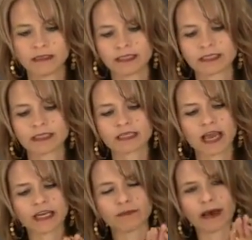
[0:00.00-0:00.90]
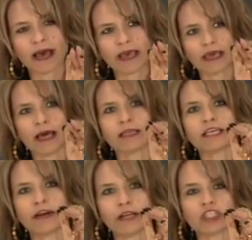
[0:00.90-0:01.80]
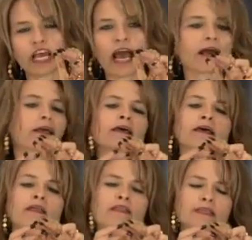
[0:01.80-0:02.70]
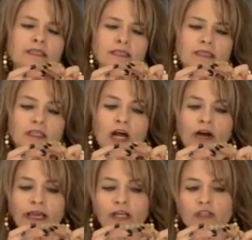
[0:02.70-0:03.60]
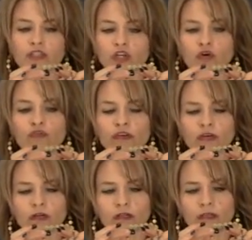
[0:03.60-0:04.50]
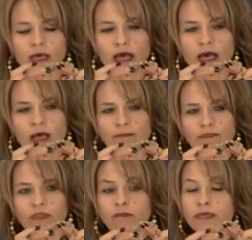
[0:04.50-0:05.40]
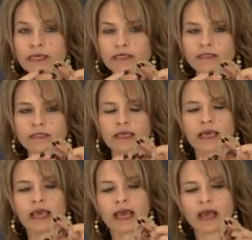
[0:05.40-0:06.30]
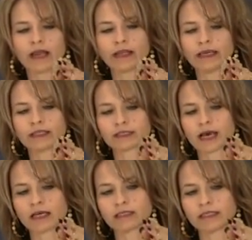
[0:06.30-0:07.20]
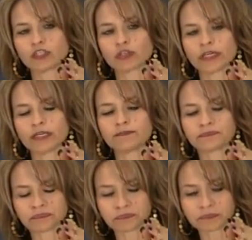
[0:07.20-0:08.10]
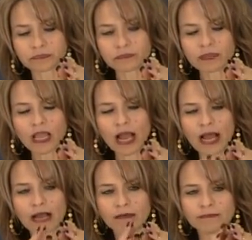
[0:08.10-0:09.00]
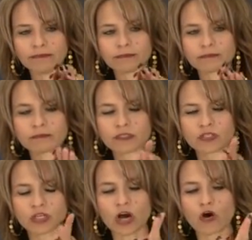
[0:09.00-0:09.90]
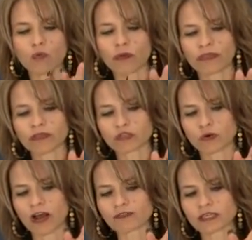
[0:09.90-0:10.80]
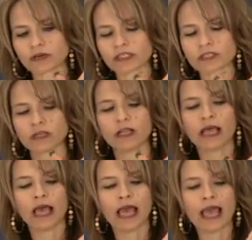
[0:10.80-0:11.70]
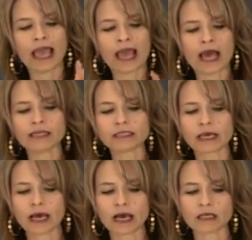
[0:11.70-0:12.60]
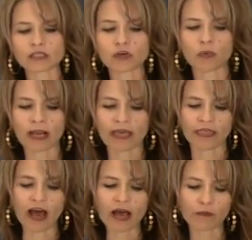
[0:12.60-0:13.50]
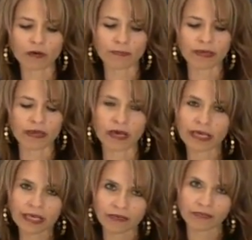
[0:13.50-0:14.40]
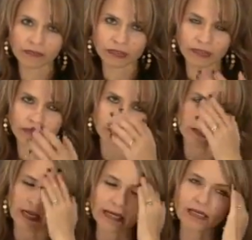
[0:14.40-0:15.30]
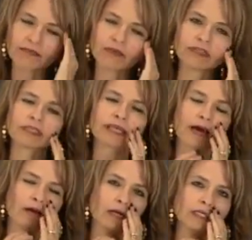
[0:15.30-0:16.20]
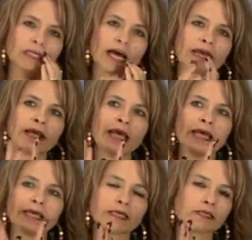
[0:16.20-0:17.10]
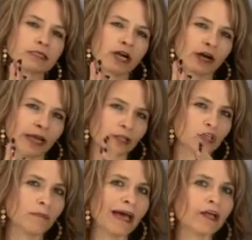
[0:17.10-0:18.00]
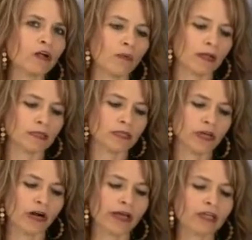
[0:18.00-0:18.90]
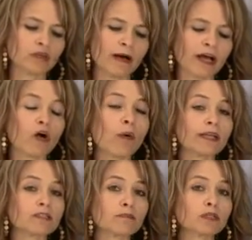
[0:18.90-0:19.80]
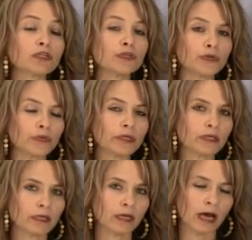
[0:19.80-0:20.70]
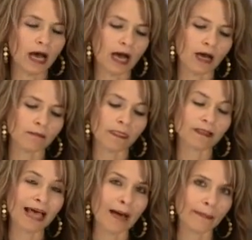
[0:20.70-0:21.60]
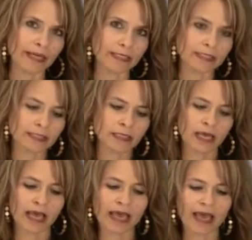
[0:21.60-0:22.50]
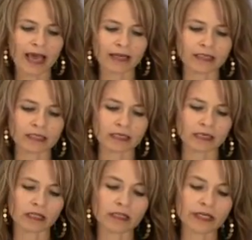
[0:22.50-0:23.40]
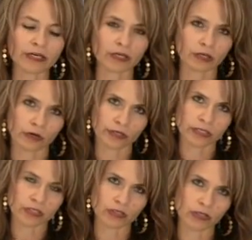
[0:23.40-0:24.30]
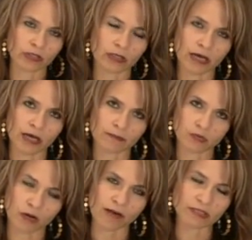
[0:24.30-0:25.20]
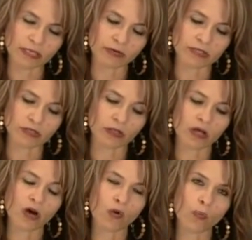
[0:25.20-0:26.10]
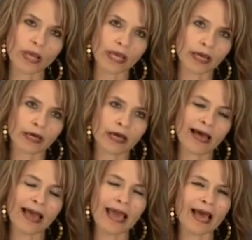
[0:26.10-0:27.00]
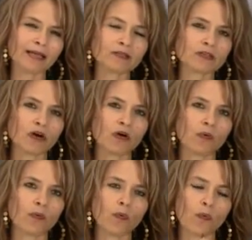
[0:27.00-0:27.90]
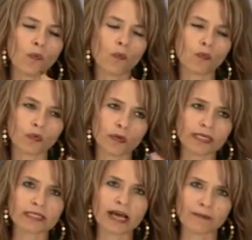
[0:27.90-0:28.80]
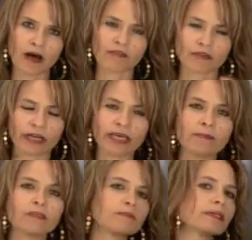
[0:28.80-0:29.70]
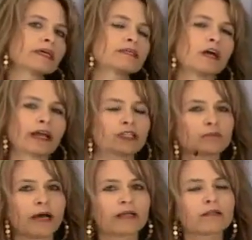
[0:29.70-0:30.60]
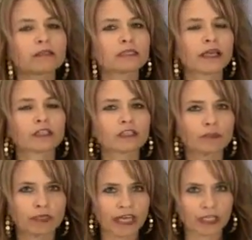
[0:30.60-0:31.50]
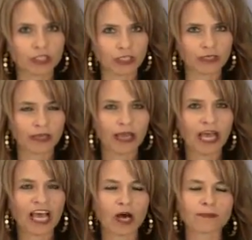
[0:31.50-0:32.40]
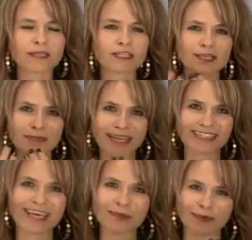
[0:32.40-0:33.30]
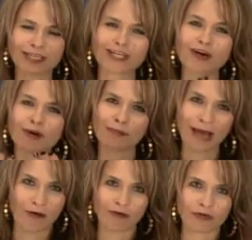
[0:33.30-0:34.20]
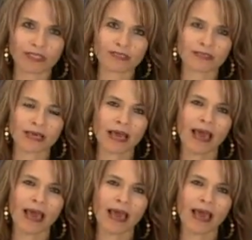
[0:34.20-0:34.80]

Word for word: that's designed by uh, Tara Jack. This is the Archangel Jophiel um, piece, and it's a citrine um, stone with a Swarovski crystal. And uh, so, what I thought would be a gift that, that I could give you a discount on tonight is the Archangel Michael one. So, the Archangel Michael one is blue. Um, lapis, and it's a clear crystal, um, Swarovski crystal wing. And so the reason I'm offering him is because Archangel Michael is the angel of protection, helps us to maintain, protect our own boundaries.